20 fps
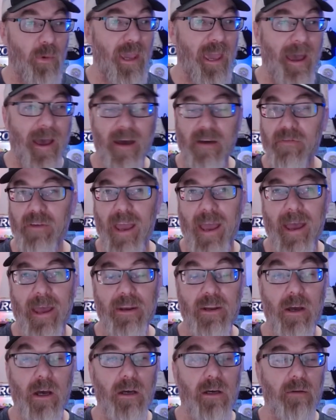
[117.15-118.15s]
have at
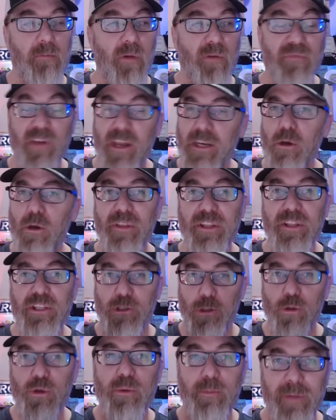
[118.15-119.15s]
a, uh, a venue that's
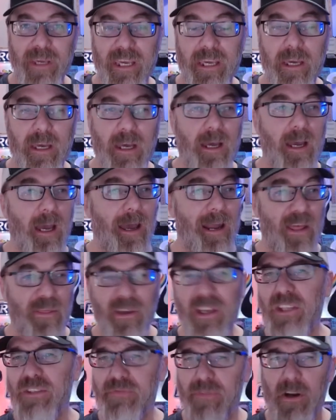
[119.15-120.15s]
new to me, and I think
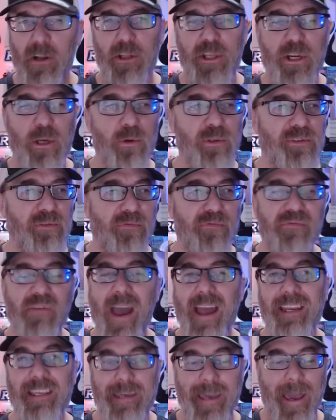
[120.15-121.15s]
it's fairly new, it's
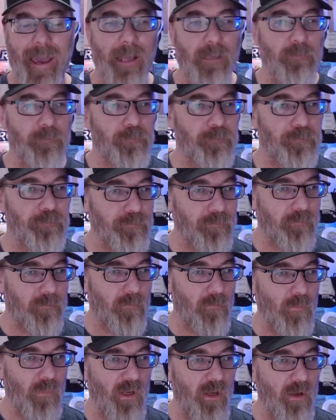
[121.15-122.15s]
Fat Cat.
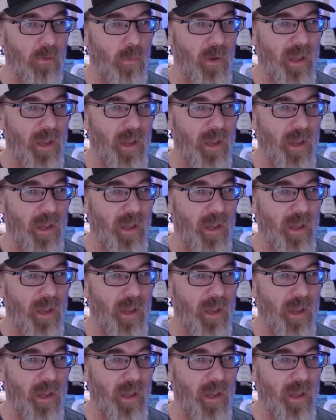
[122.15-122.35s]
We